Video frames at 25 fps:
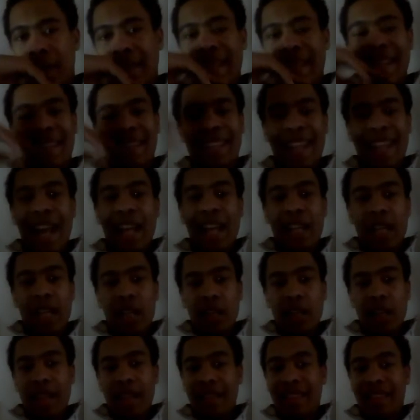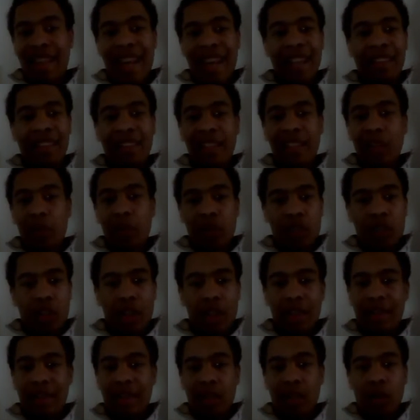Italy was
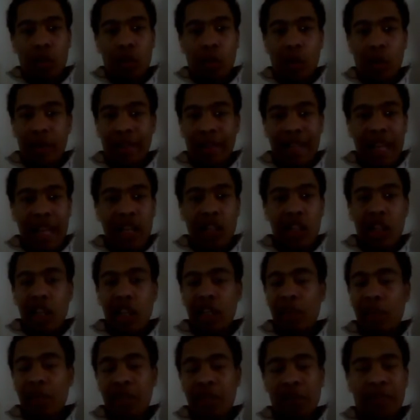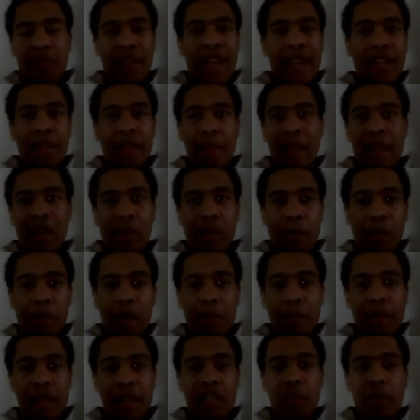not one nation. Italy was divided in many
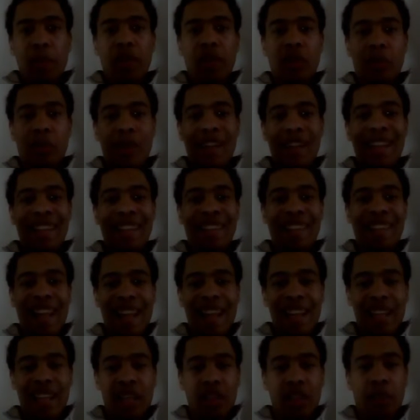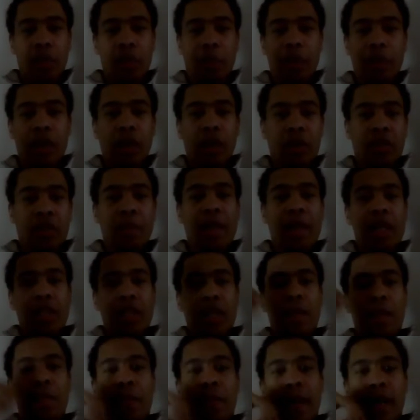republics, but the word Italians were part of the
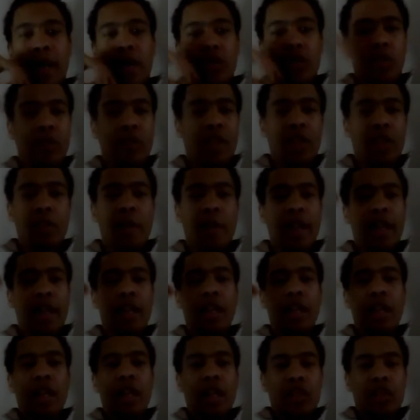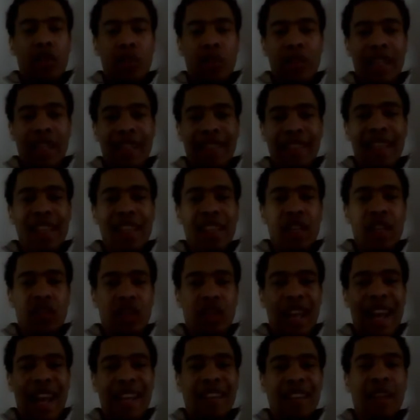Spanish Empire. So that's why, the Italians
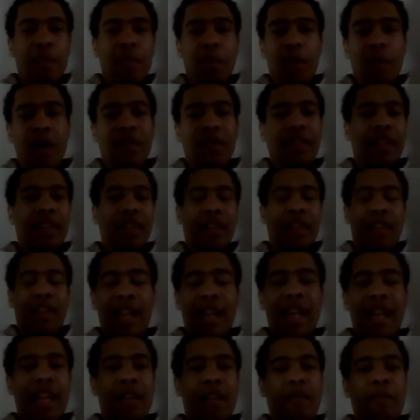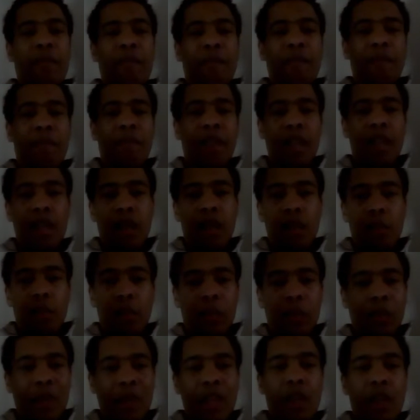had their part in
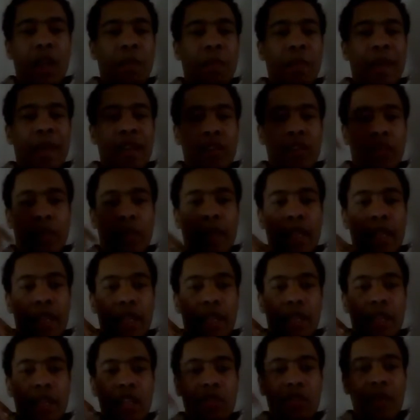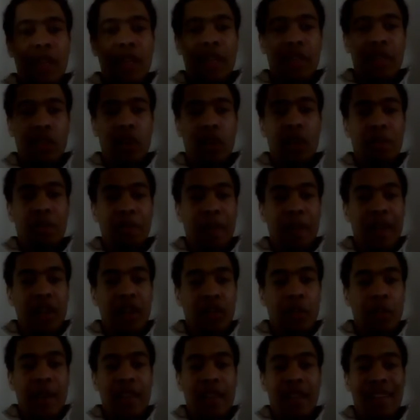what they call Venezuela. That's why it's called
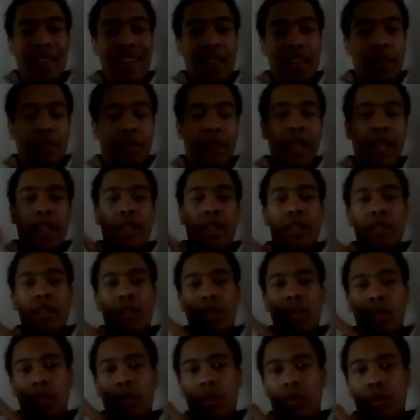Venezuela, Little Venice.